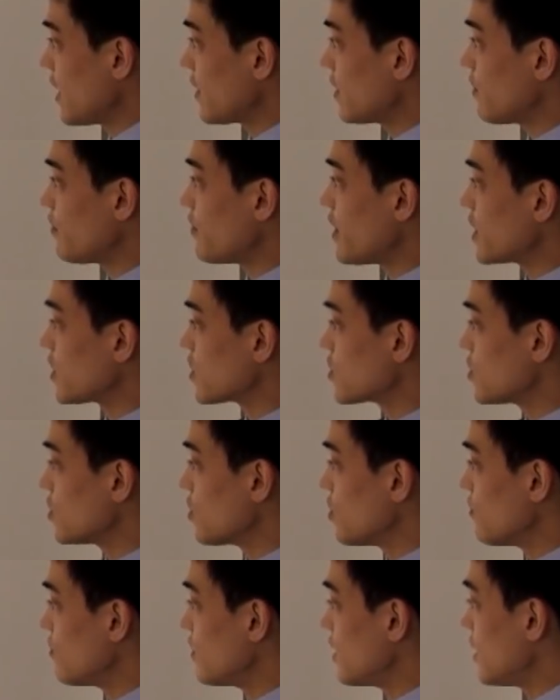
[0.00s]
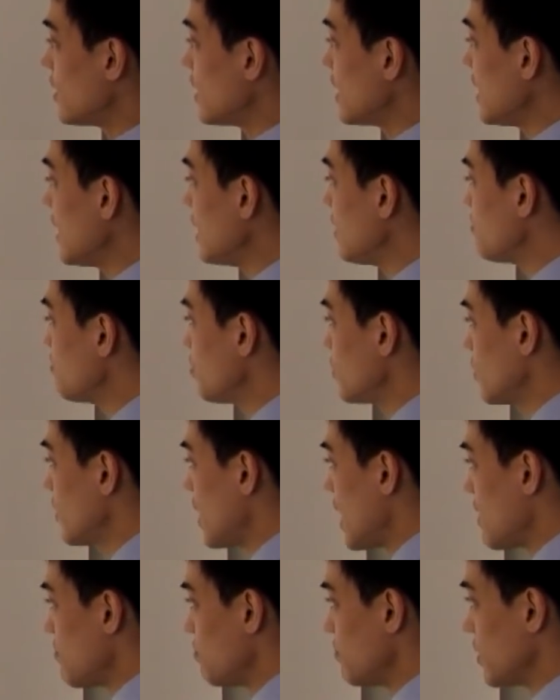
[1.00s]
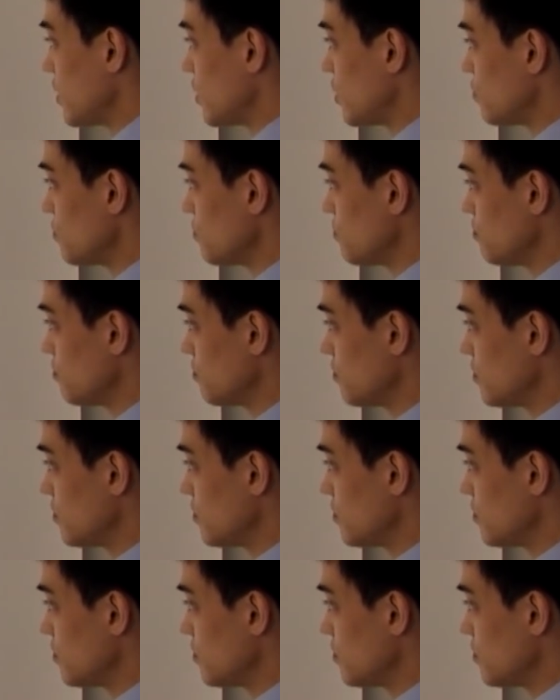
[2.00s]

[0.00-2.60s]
as a function of the input amplitude.